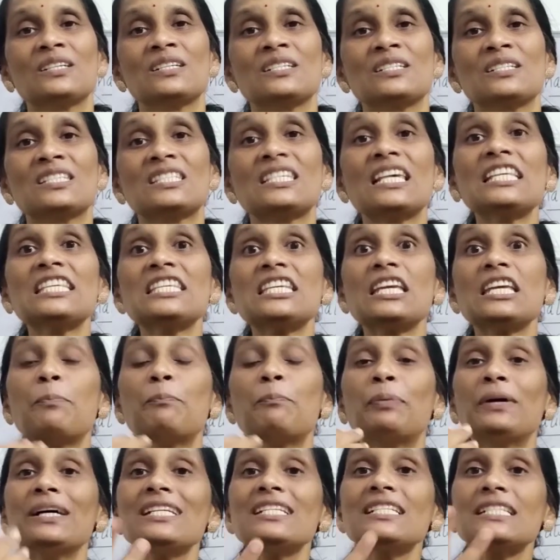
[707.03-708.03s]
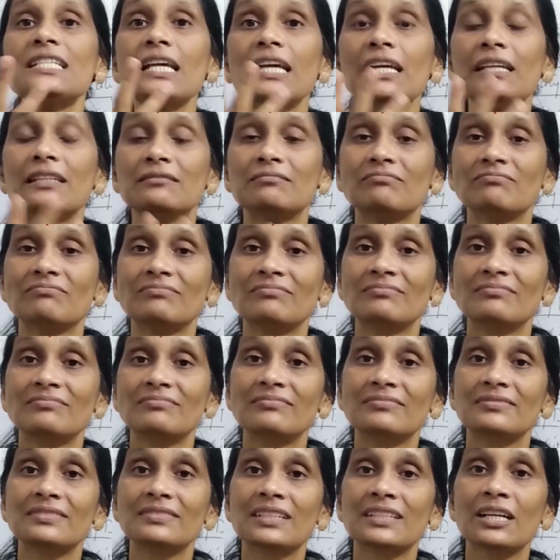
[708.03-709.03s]
Such a person,
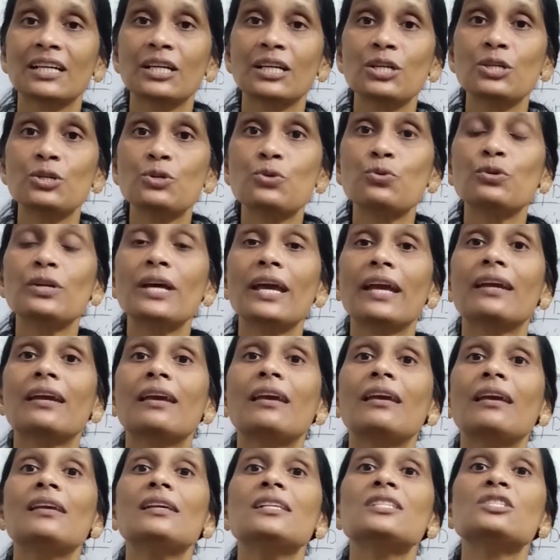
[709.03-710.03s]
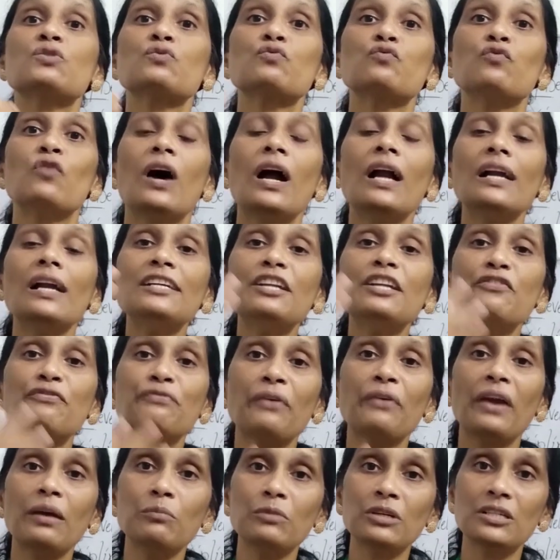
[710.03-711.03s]
today he is world
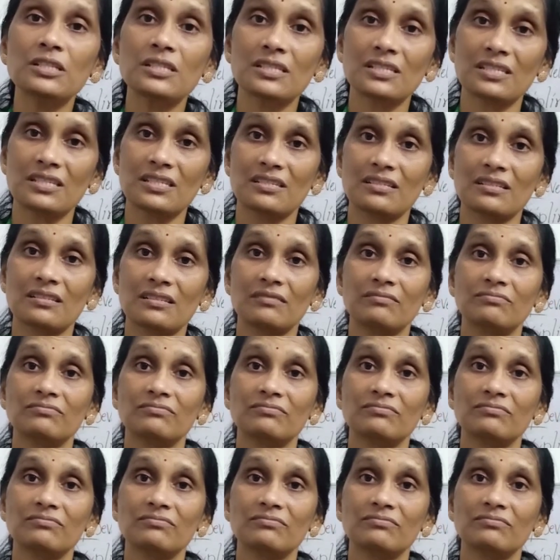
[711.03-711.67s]
famous.